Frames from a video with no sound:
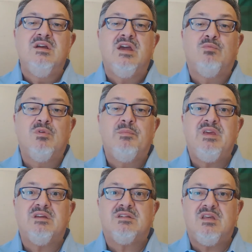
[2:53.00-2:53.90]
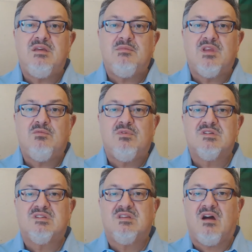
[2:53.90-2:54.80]
It will be a team that will
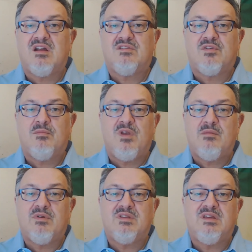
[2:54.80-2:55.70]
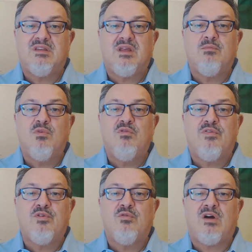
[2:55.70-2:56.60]
start from Lombardy and then
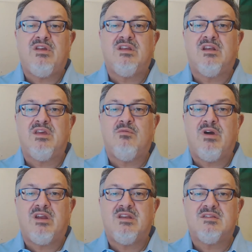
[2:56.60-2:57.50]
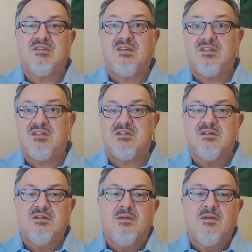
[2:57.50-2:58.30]
move throughout Italy where it is needed.